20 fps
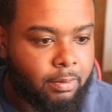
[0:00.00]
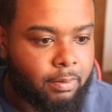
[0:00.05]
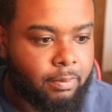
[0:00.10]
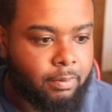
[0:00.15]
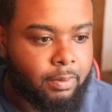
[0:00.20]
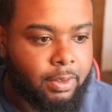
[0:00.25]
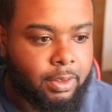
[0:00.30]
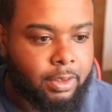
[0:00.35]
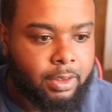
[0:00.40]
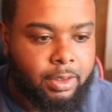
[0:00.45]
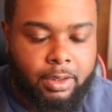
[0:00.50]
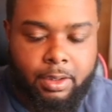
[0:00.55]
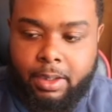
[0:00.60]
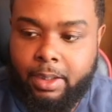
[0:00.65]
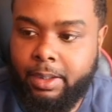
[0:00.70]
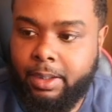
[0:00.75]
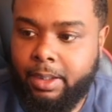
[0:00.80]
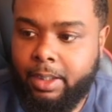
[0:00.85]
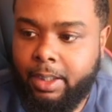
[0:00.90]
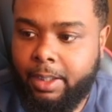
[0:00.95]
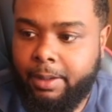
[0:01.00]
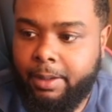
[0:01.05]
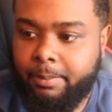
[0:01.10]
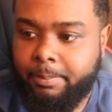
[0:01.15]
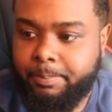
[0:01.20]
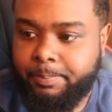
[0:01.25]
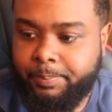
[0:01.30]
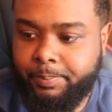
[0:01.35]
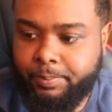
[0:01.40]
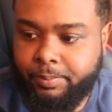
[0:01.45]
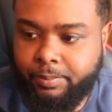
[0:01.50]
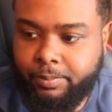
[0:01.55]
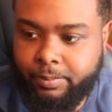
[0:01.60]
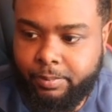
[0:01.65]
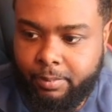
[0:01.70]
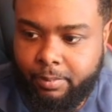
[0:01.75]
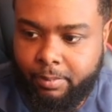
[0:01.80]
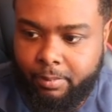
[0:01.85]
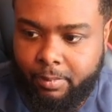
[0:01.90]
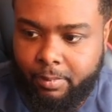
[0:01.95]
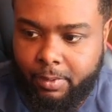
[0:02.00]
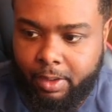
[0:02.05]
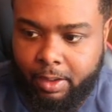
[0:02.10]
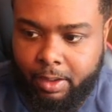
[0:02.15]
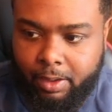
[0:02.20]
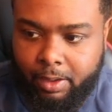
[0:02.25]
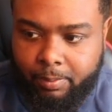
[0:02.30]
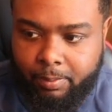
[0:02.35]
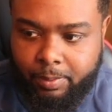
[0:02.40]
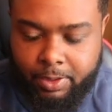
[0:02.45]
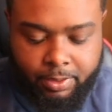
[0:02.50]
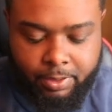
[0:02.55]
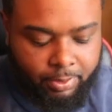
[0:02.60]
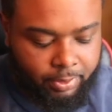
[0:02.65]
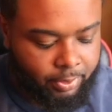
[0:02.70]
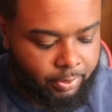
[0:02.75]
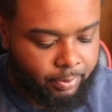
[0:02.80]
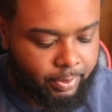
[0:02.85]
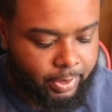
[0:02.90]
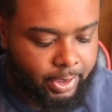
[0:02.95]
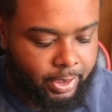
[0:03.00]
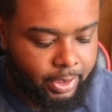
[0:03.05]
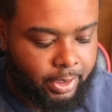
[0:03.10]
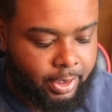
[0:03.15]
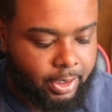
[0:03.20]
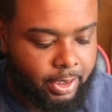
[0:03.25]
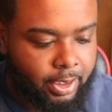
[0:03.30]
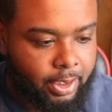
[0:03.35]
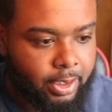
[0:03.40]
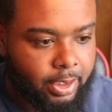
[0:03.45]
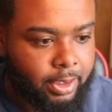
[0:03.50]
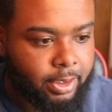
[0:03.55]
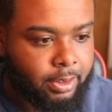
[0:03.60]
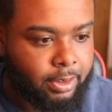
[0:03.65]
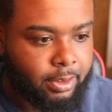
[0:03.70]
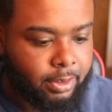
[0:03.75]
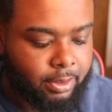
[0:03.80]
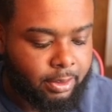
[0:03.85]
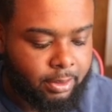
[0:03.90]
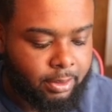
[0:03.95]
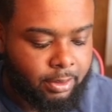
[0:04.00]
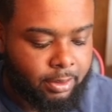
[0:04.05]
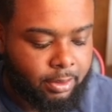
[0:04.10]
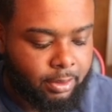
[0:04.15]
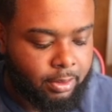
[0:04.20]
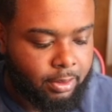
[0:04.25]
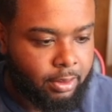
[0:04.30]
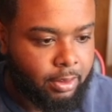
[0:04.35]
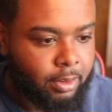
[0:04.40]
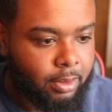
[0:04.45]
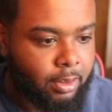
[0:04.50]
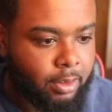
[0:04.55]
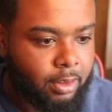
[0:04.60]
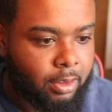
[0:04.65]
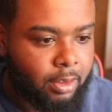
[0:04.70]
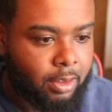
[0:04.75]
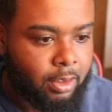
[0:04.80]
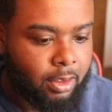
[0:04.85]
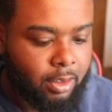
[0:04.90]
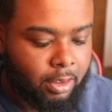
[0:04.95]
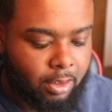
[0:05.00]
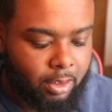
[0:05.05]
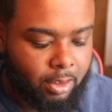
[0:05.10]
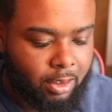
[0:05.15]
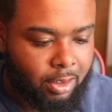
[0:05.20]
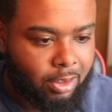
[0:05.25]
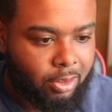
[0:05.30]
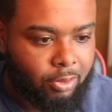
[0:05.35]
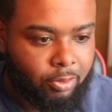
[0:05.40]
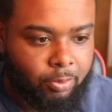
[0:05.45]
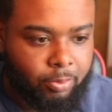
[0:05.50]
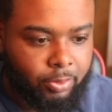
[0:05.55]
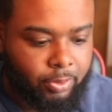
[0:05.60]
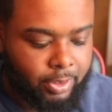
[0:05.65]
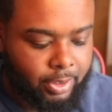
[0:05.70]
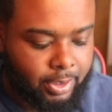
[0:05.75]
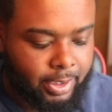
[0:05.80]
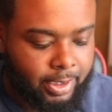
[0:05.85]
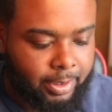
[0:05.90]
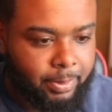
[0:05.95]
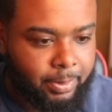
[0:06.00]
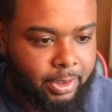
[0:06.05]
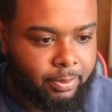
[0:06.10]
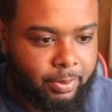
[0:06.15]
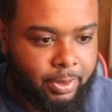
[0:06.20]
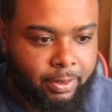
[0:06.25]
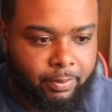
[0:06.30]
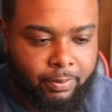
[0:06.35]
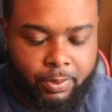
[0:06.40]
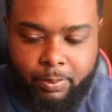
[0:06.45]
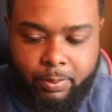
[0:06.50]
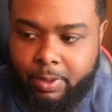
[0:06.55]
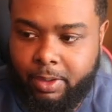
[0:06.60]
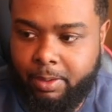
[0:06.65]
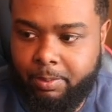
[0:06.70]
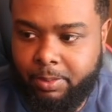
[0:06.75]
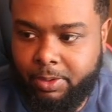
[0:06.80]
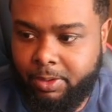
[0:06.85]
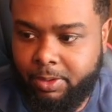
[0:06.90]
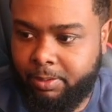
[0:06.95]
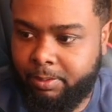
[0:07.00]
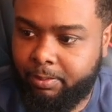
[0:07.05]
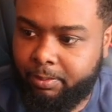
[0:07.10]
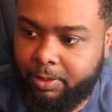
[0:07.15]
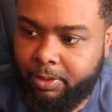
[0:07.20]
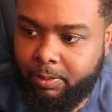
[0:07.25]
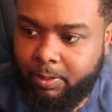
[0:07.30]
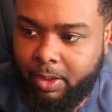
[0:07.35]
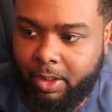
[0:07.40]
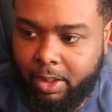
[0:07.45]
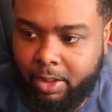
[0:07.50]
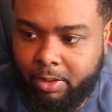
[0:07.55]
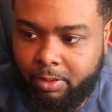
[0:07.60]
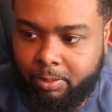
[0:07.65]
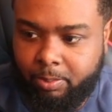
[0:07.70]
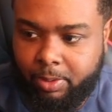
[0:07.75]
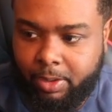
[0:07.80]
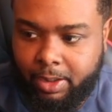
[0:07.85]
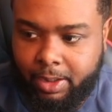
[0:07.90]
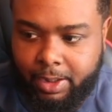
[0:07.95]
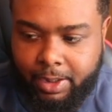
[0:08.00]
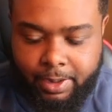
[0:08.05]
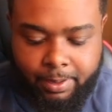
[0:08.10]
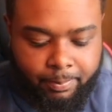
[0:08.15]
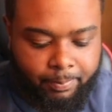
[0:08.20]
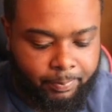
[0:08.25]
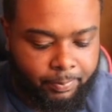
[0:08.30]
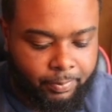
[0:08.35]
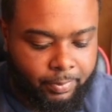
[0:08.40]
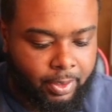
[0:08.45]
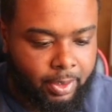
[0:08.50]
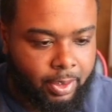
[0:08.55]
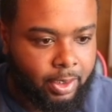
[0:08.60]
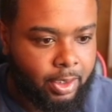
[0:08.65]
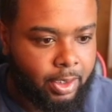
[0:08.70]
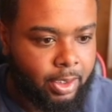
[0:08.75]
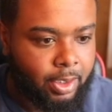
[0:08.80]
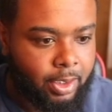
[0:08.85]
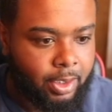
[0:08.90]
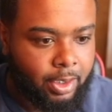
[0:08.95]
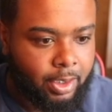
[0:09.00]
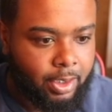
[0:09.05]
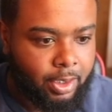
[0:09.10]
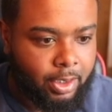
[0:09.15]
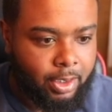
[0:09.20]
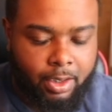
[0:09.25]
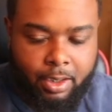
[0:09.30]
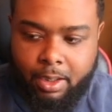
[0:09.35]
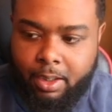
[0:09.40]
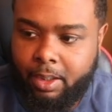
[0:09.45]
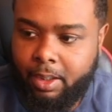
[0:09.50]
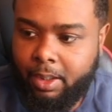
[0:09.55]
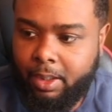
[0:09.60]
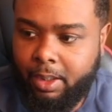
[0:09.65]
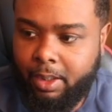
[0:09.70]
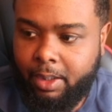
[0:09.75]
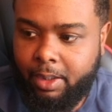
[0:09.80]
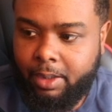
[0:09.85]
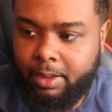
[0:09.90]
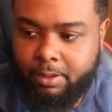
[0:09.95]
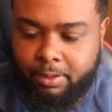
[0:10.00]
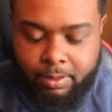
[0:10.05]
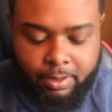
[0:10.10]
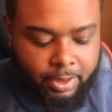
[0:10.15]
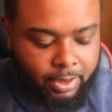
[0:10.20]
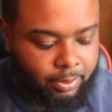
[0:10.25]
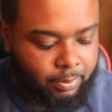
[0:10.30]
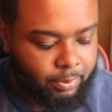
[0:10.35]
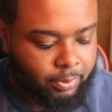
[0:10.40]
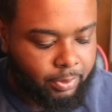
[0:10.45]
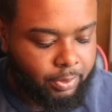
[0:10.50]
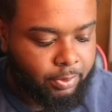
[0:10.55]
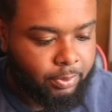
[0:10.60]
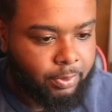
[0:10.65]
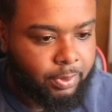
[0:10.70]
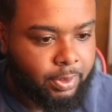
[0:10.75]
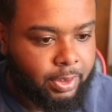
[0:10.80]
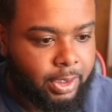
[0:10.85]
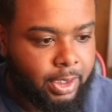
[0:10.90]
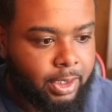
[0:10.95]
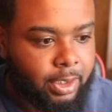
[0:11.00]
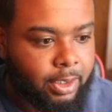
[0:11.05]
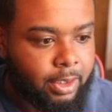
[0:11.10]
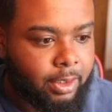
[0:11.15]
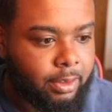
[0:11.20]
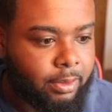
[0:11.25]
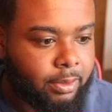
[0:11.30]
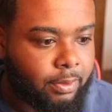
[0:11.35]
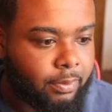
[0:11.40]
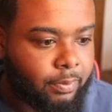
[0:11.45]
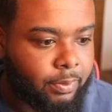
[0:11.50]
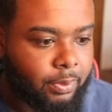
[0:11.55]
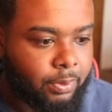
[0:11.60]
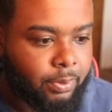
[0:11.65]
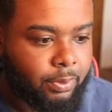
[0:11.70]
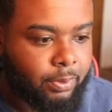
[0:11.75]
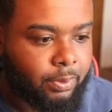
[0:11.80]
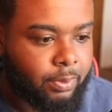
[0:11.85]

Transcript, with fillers: function like that and we're just gonna do a cons auto. You can name this whatever you want. I'm just gonna do auto play. And it's gonna equal to set interval.